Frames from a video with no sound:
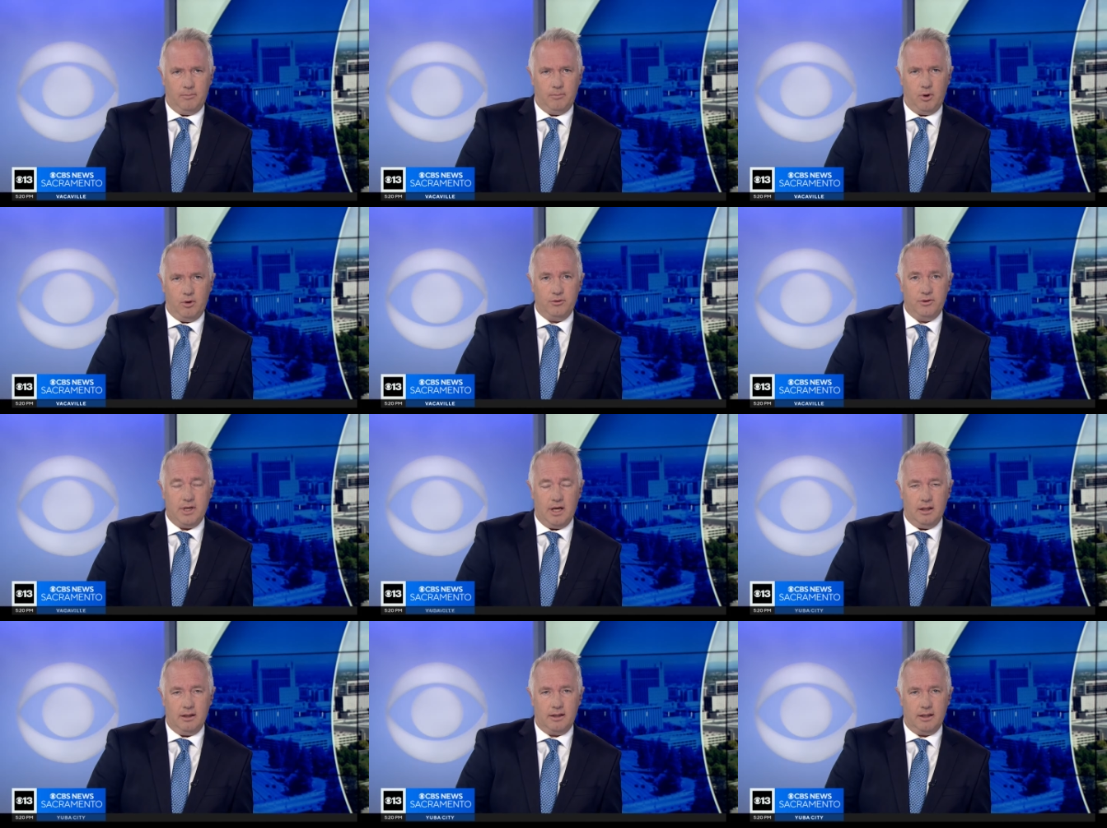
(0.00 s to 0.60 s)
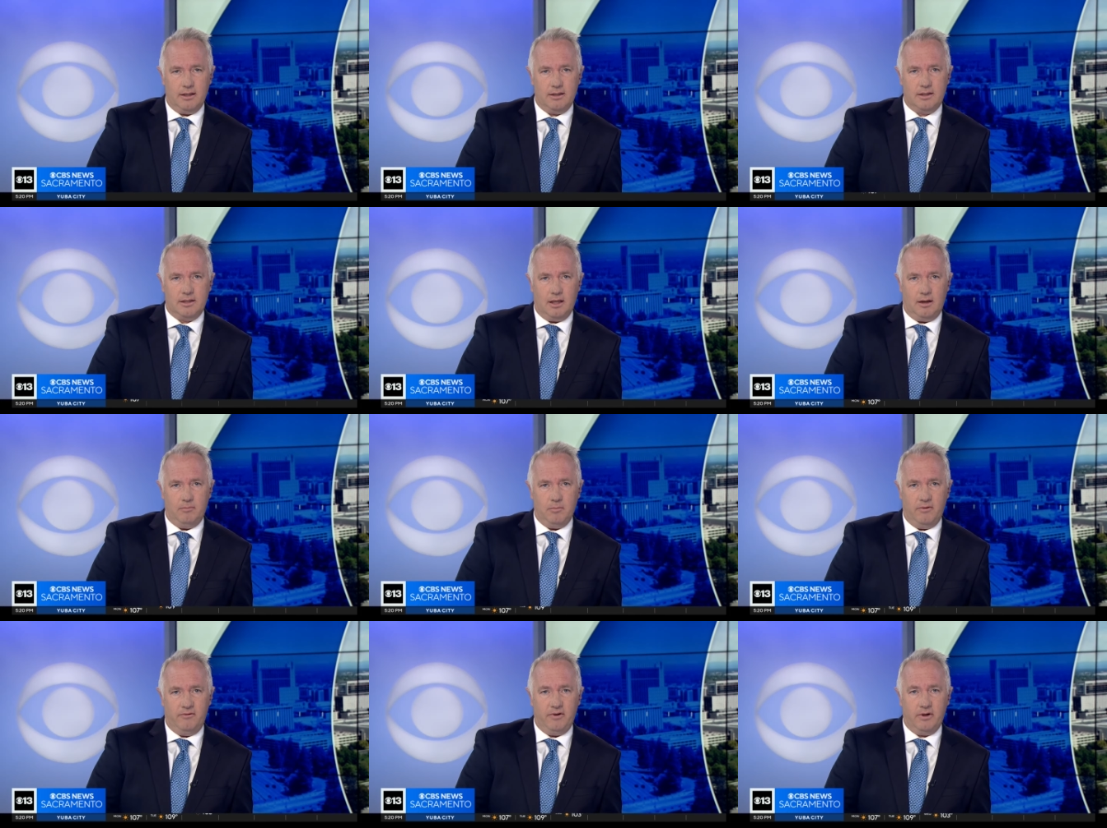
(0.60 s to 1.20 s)
both delegates uh,
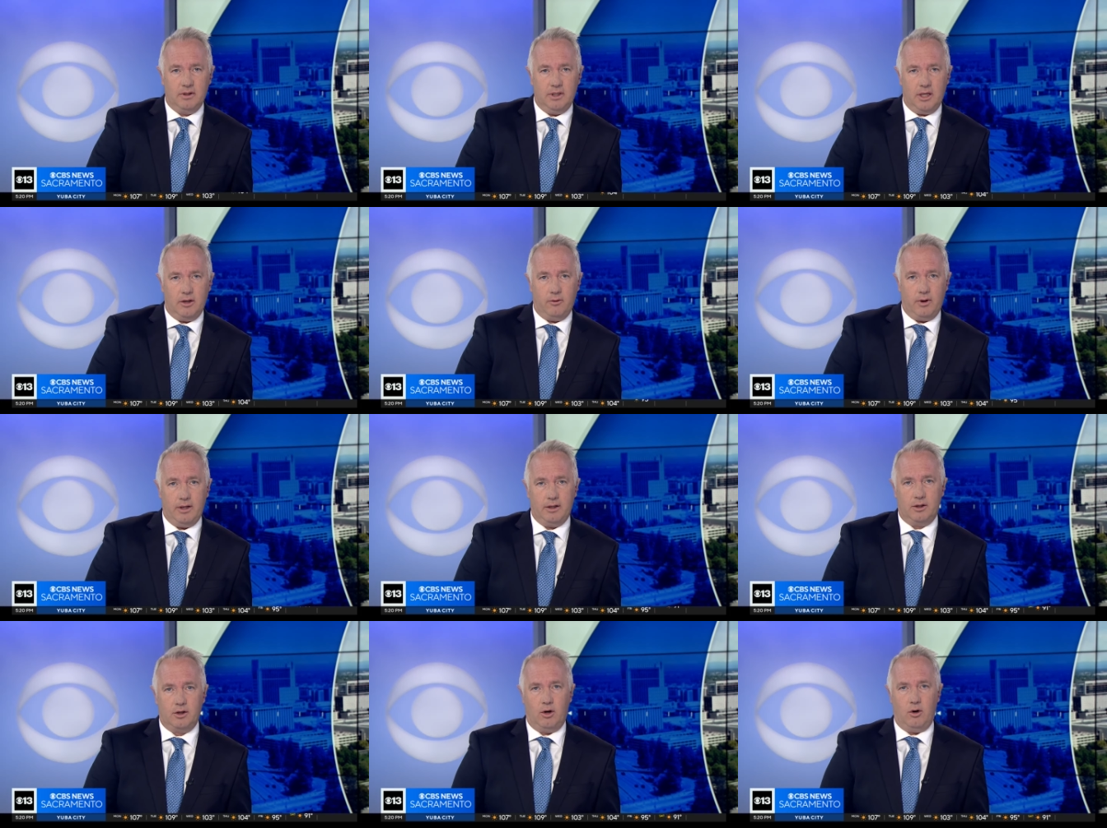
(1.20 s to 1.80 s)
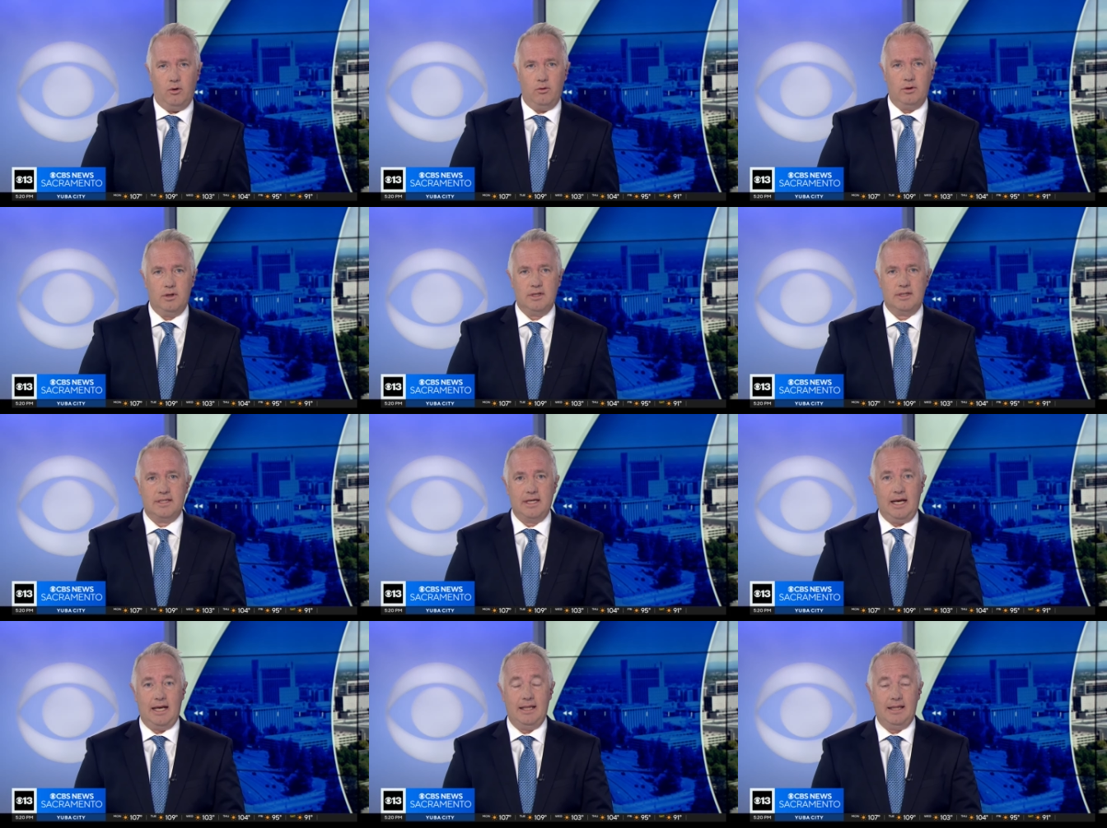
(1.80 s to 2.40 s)
Maviglio and Cohn
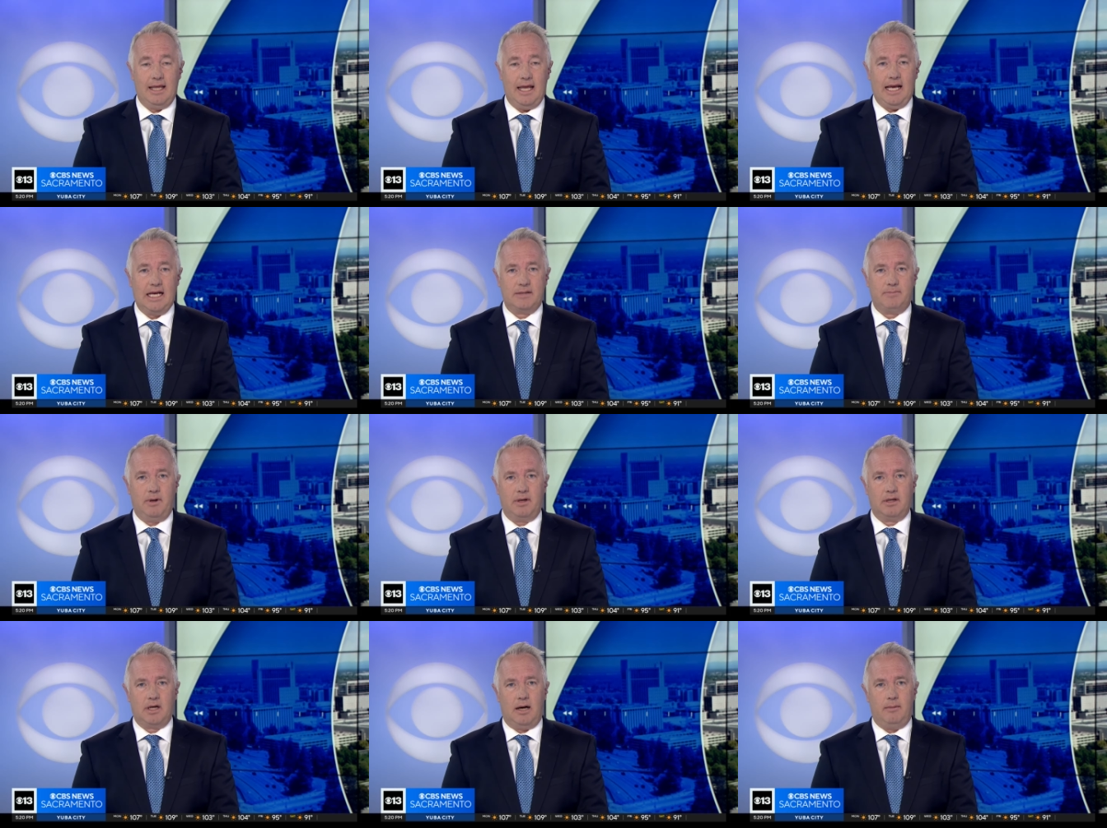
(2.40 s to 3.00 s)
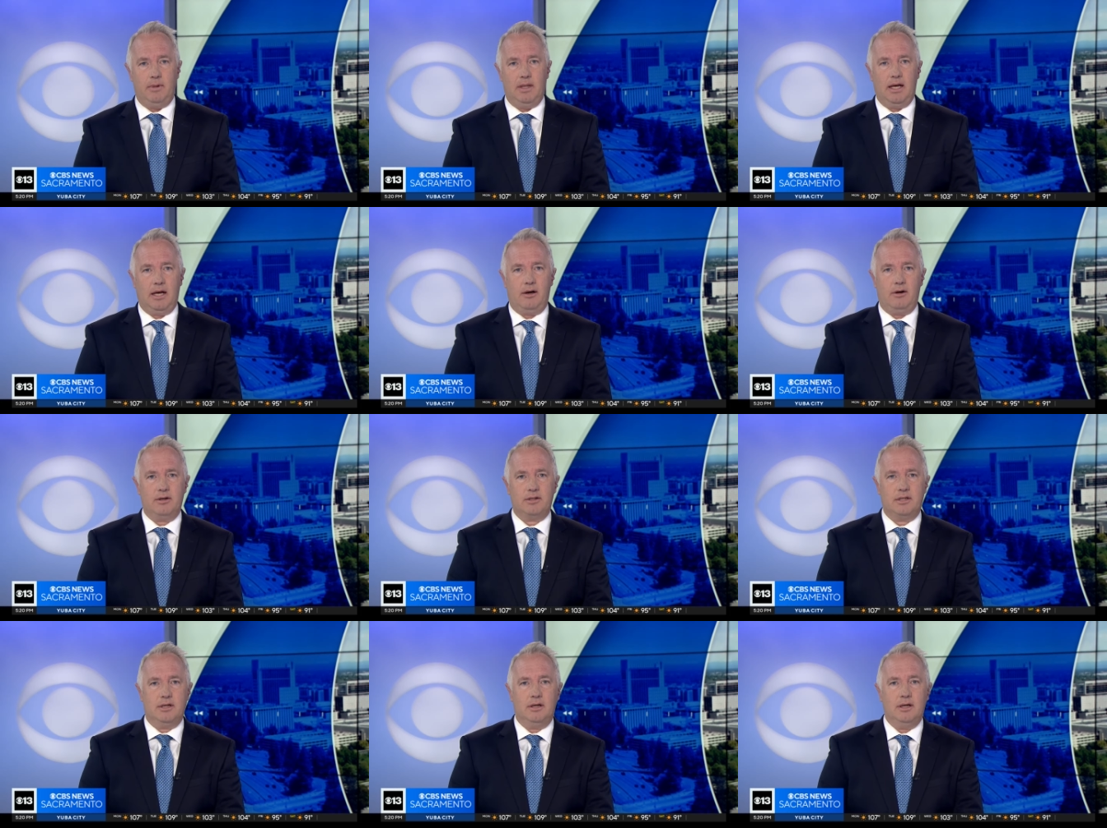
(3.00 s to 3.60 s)
say they expect Kamala
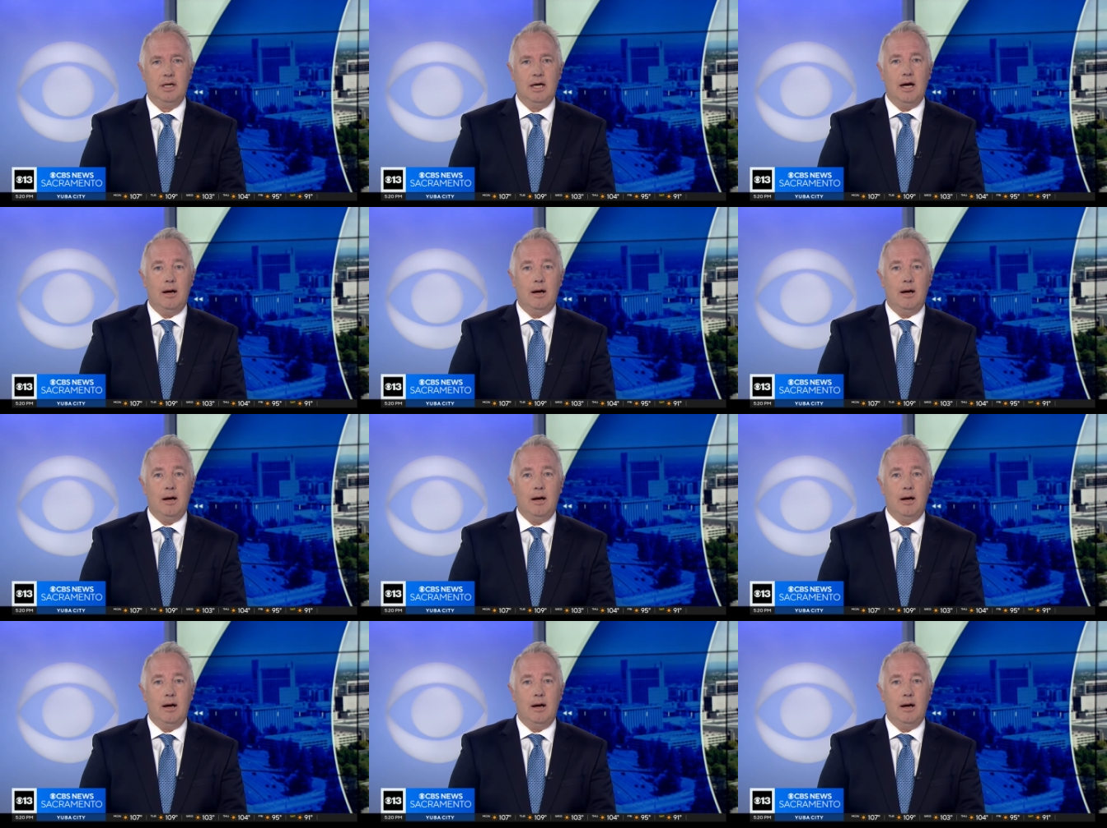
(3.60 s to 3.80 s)
Harris to